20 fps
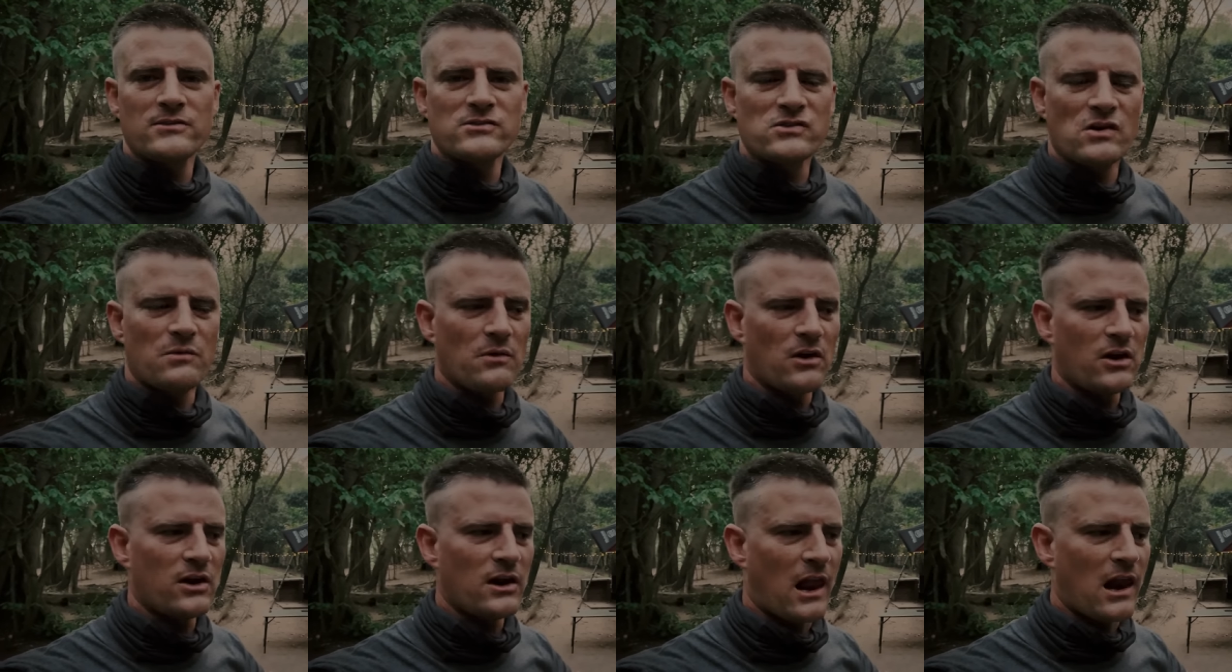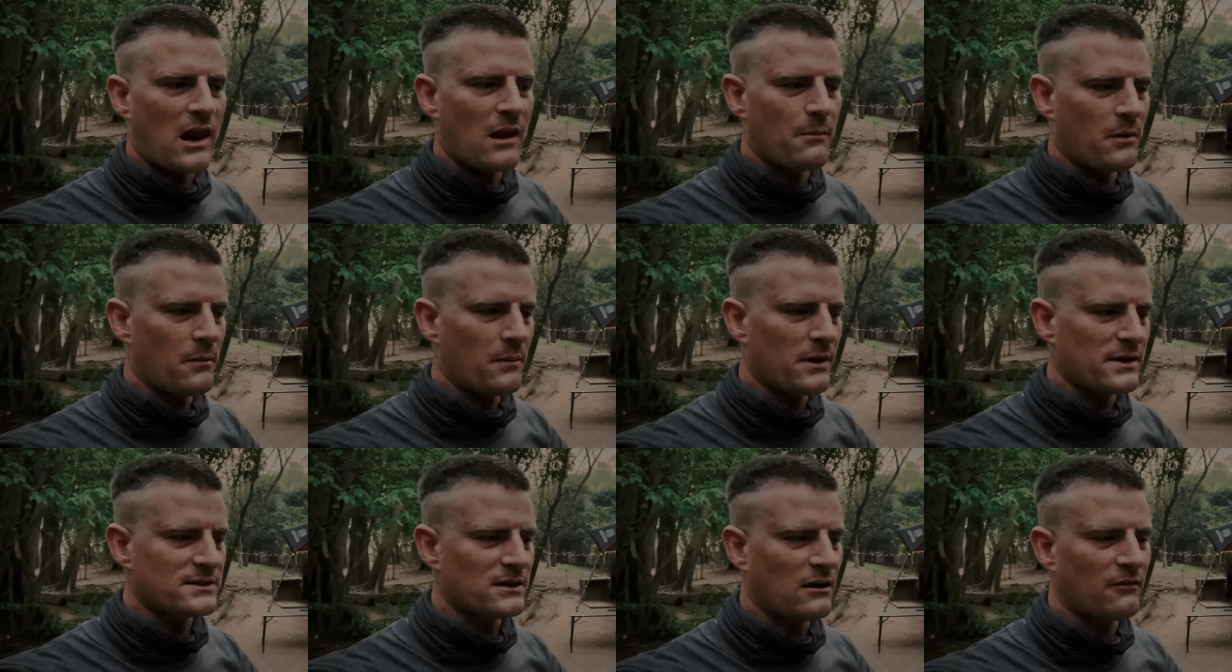So I'm not going to limit
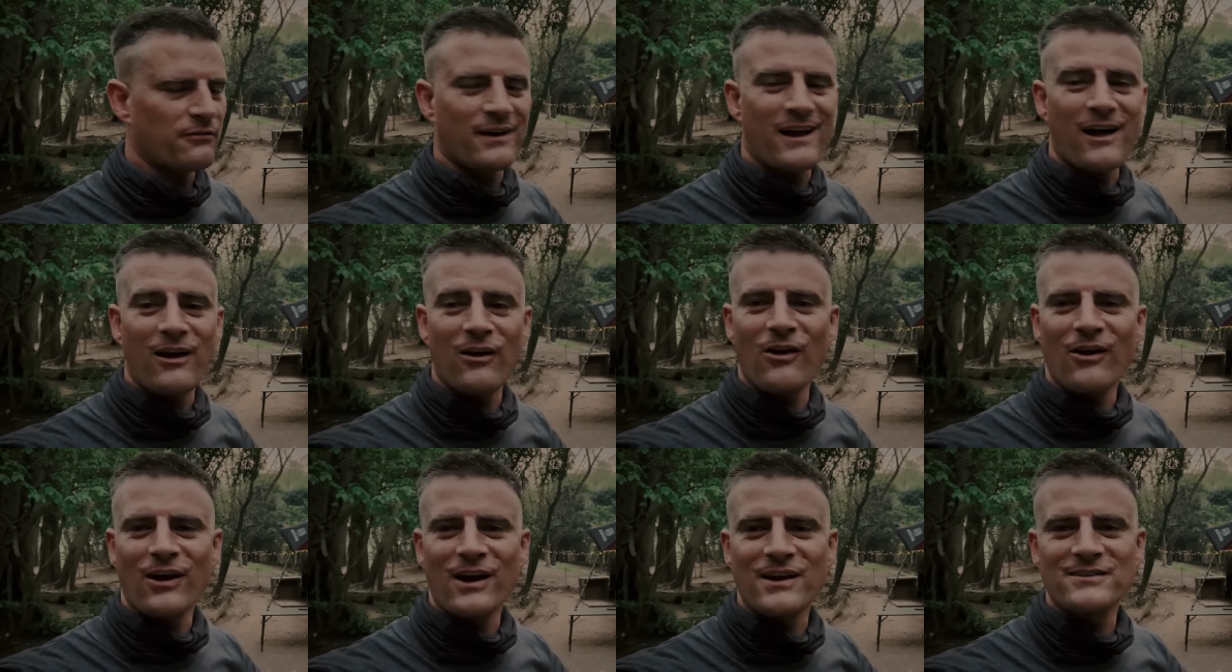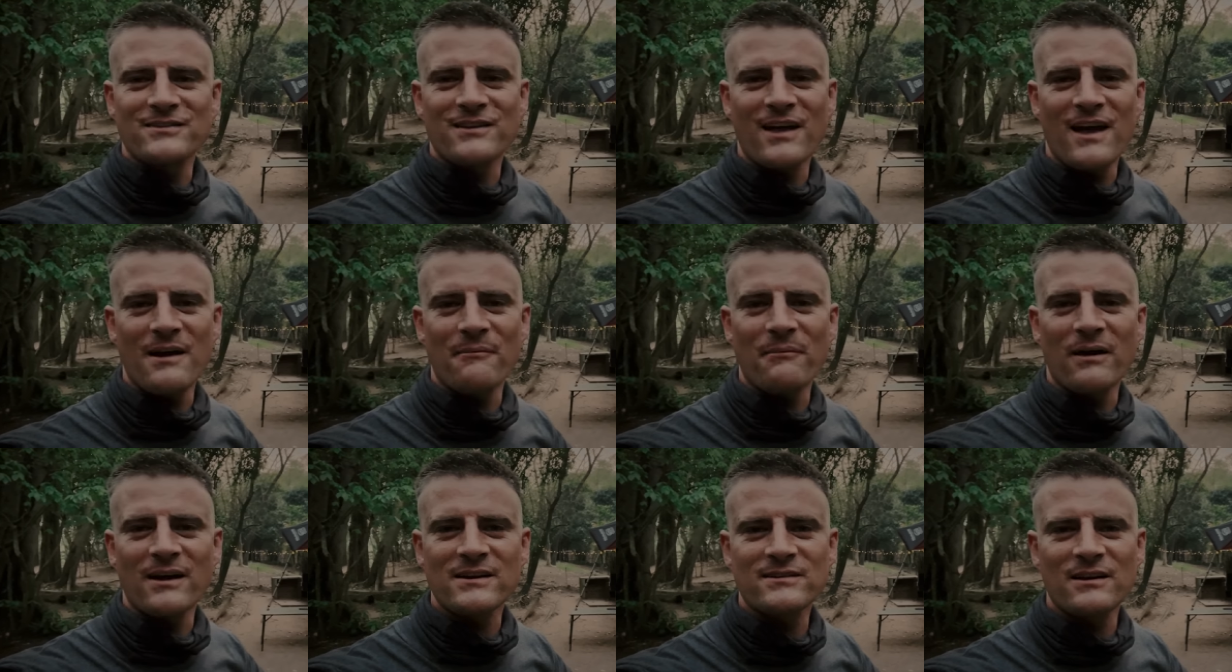myself on how long I stay. I
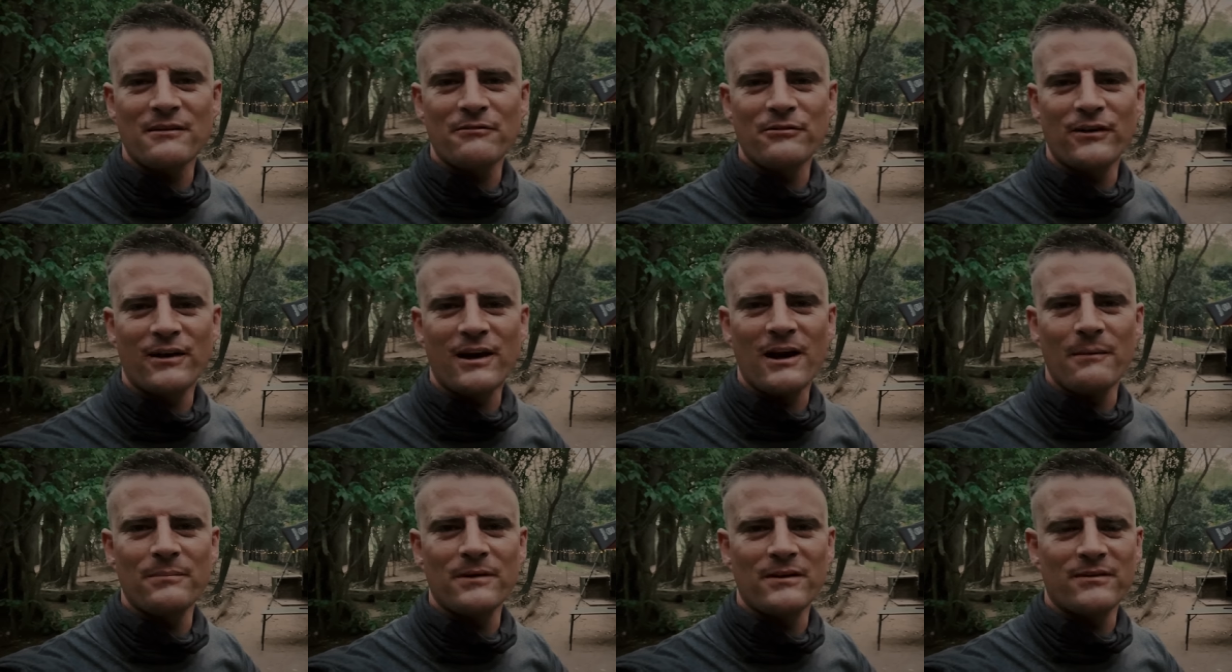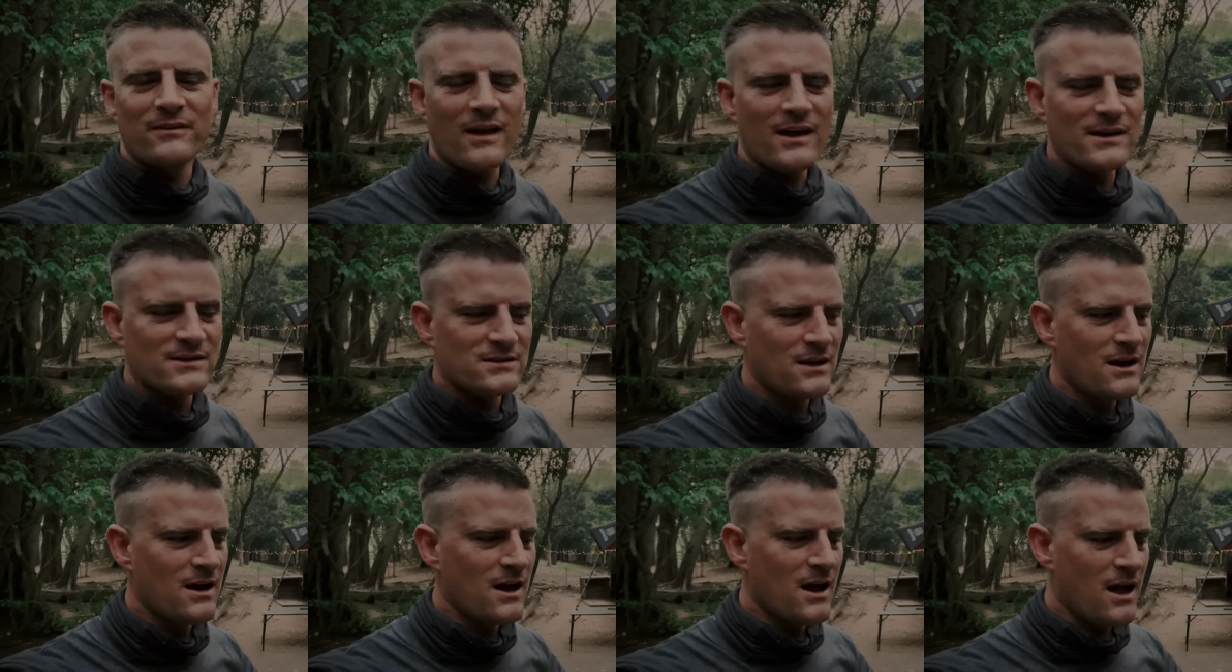might stay for a couple of days.